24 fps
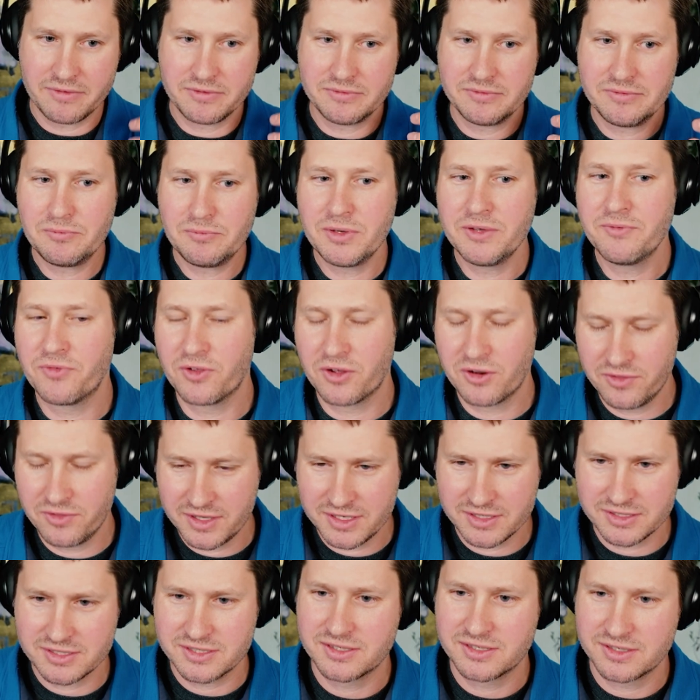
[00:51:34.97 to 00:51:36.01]
we've learned
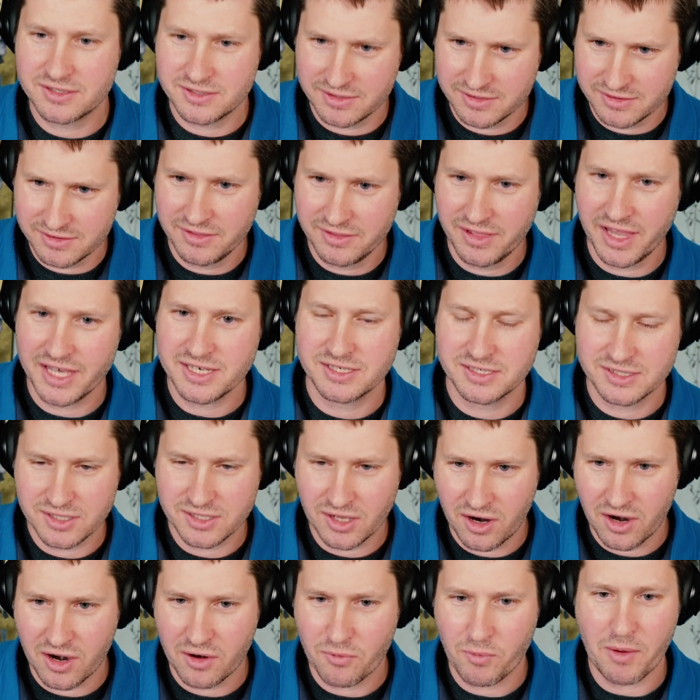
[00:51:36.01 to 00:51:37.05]
these lessons the
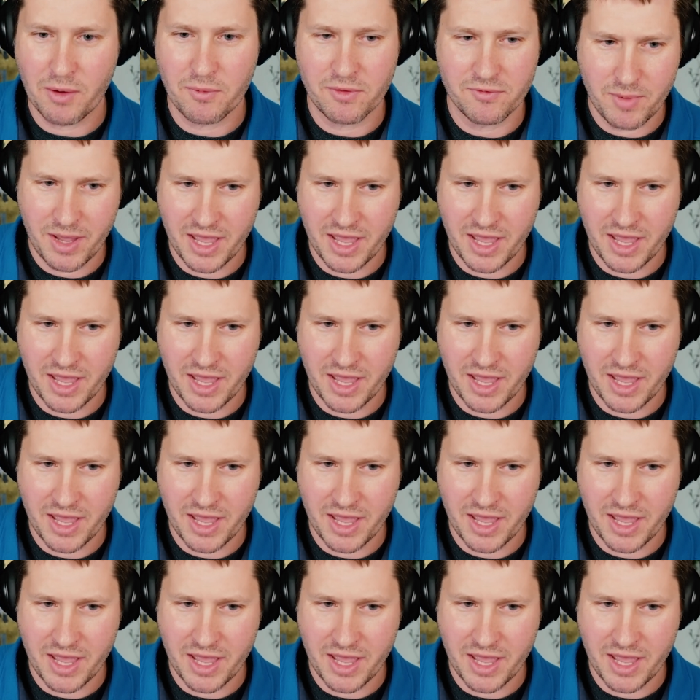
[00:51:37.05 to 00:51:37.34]
hard way. We've